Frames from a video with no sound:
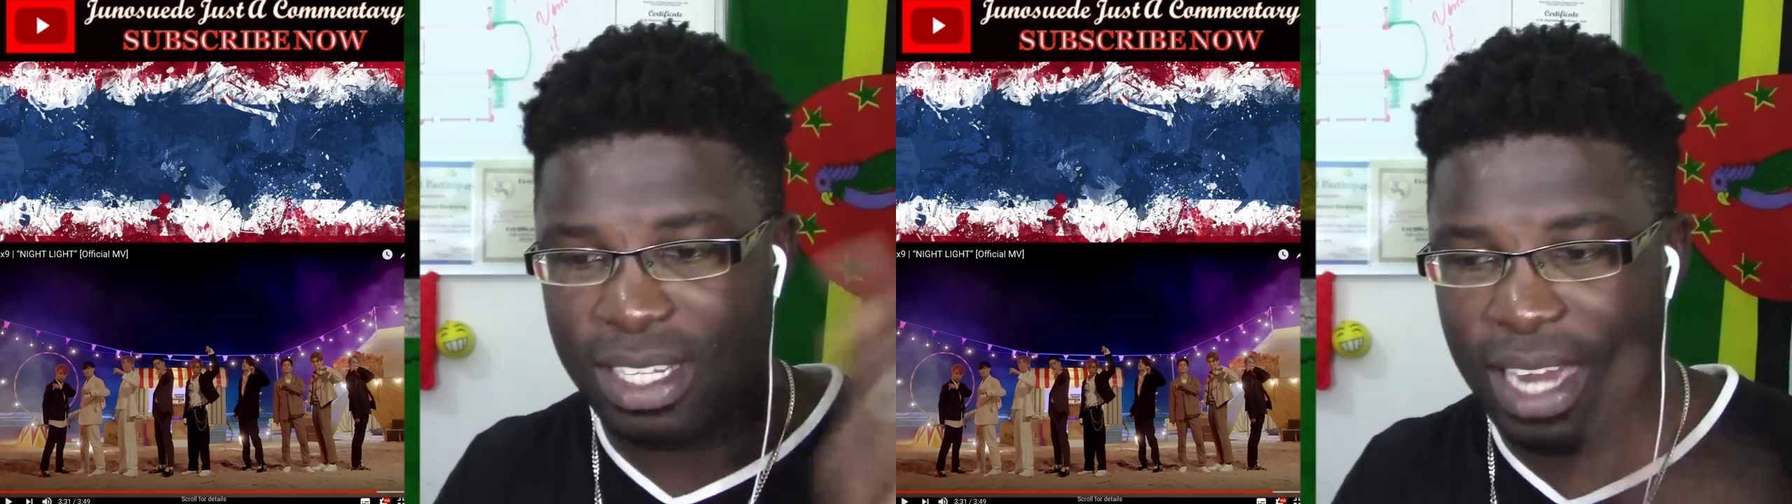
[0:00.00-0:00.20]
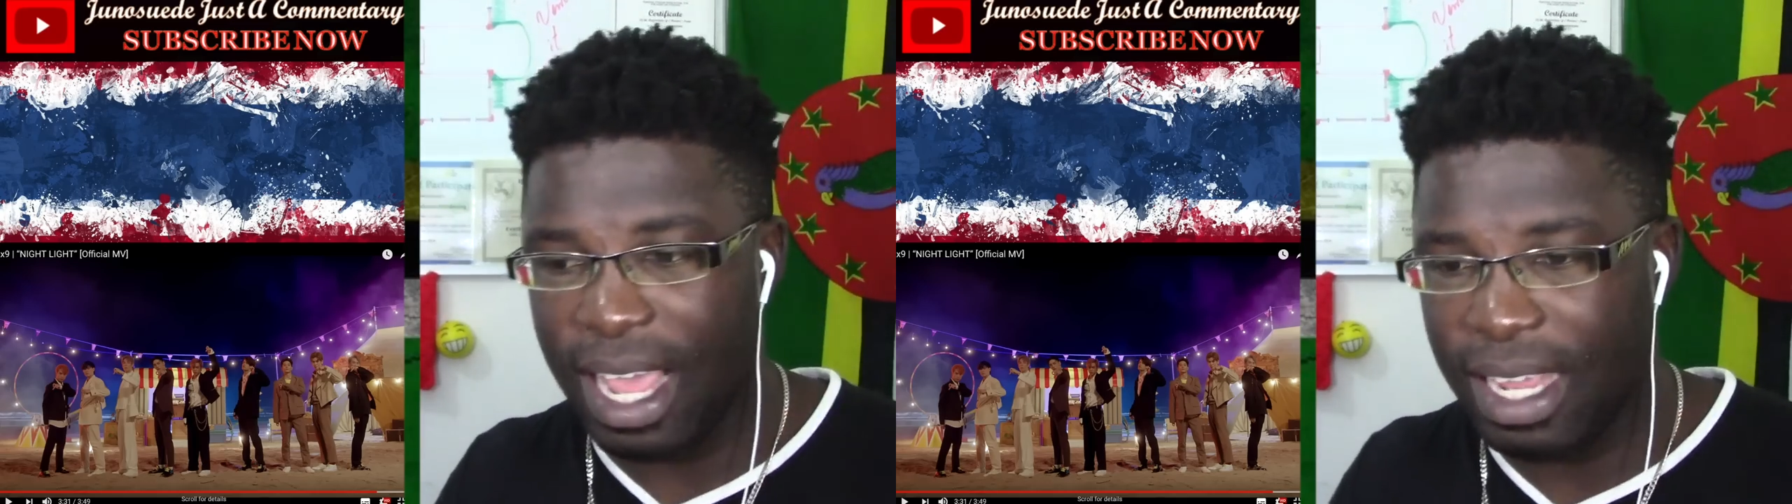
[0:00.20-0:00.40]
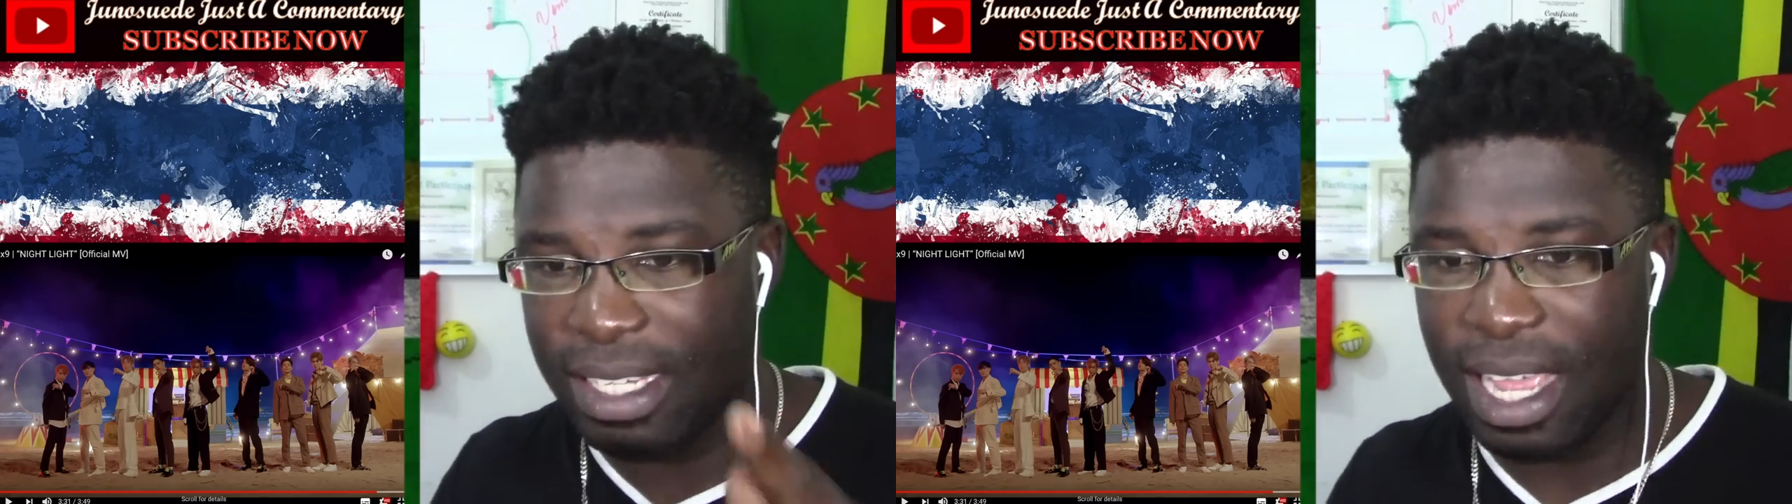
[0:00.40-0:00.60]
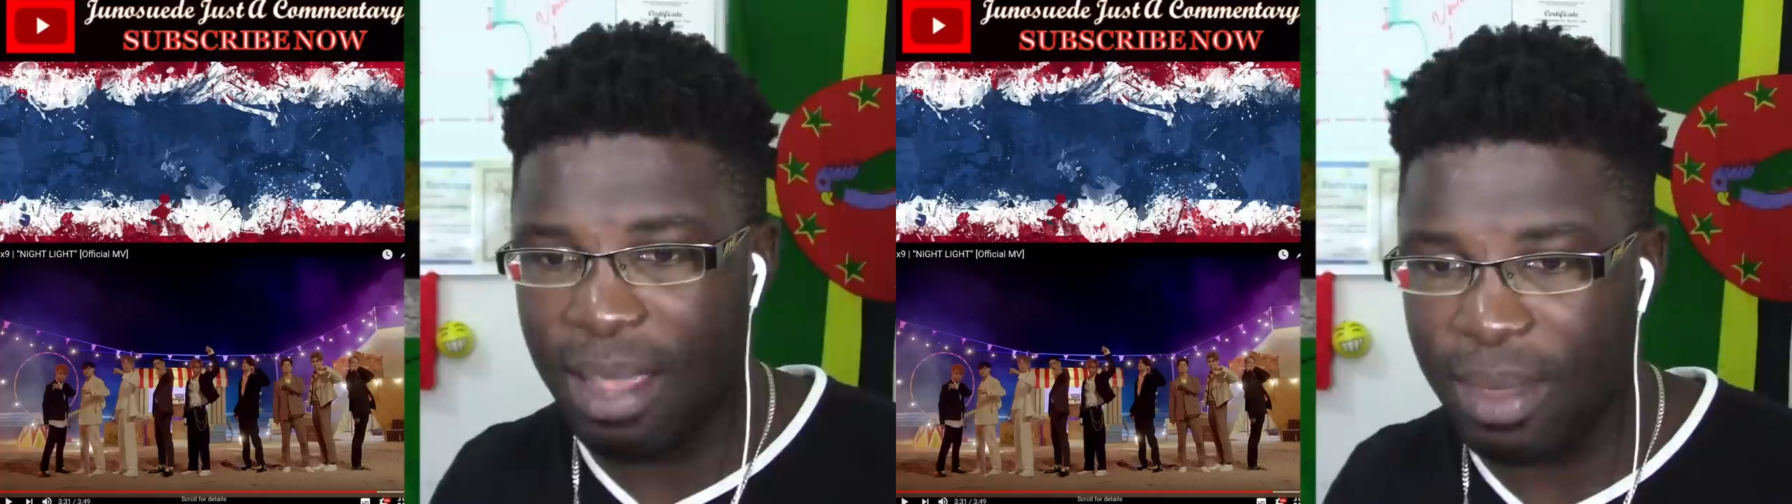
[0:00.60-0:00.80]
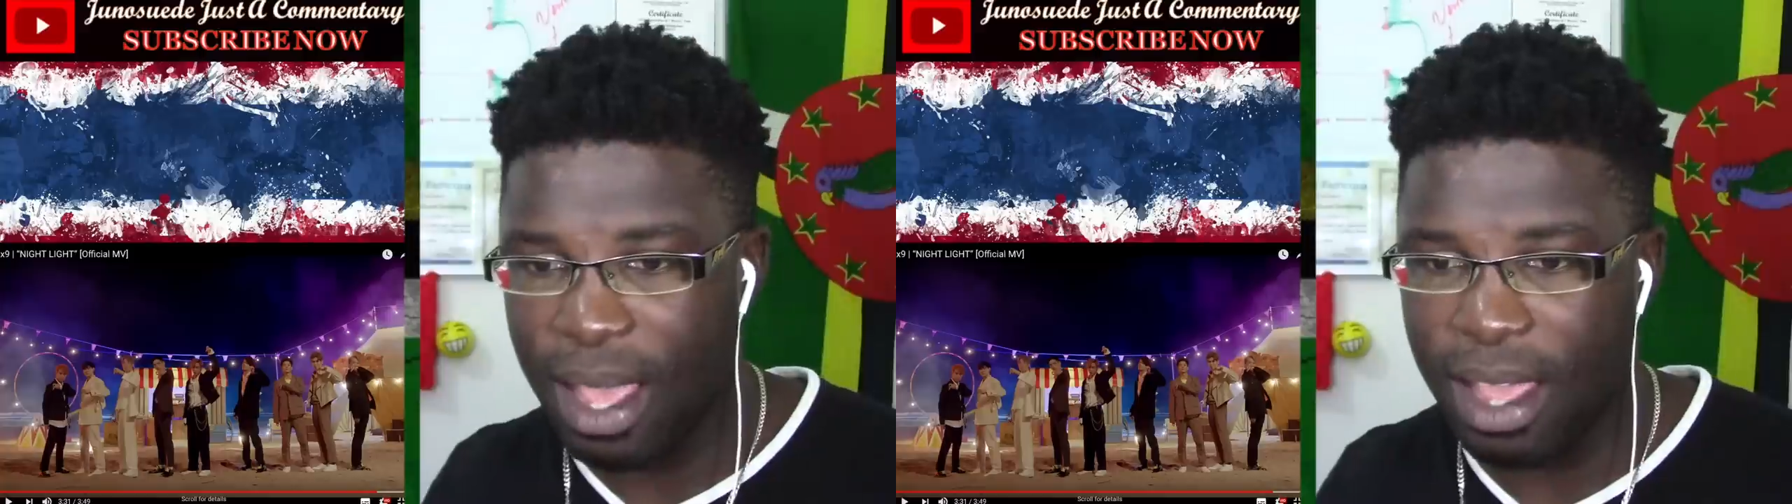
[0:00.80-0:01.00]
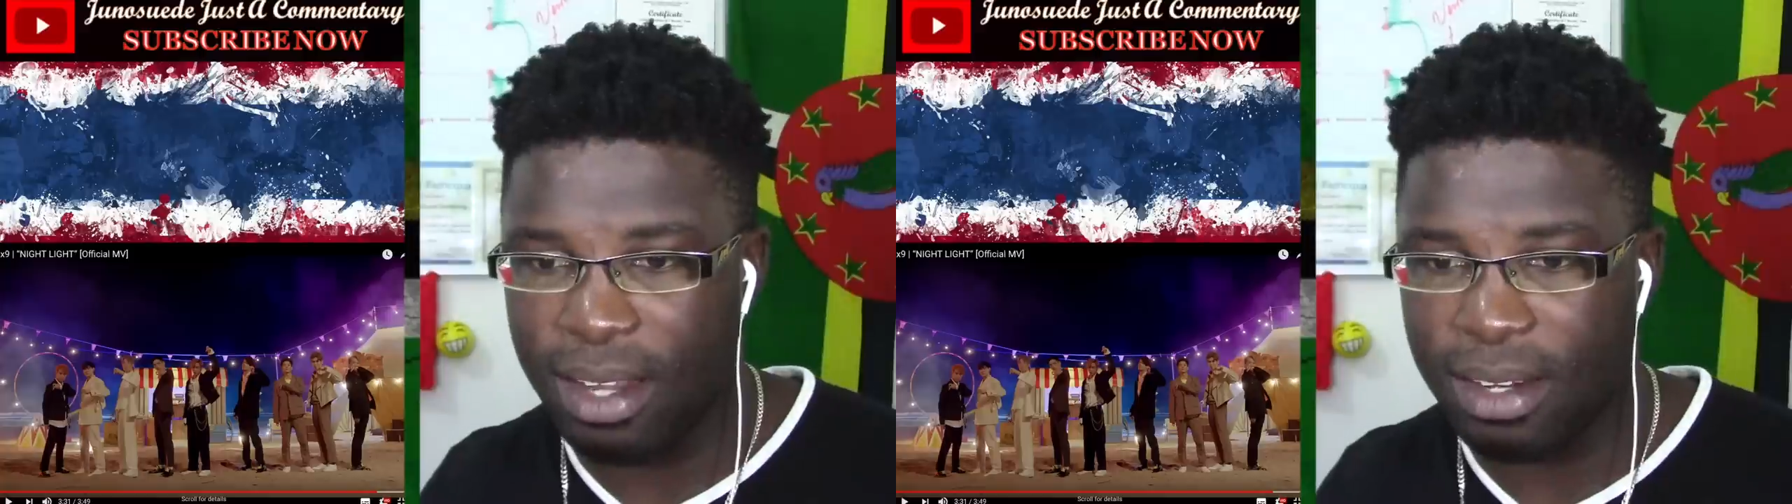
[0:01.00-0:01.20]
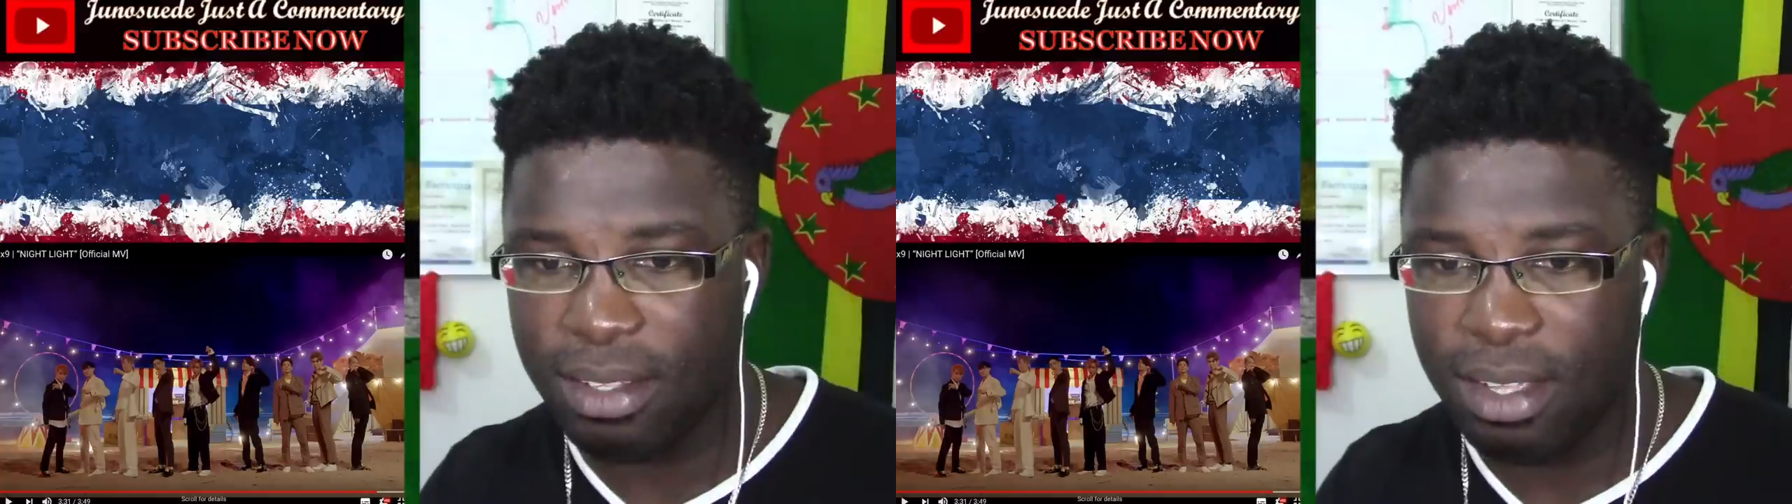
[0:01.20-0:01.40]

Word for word: 9x9.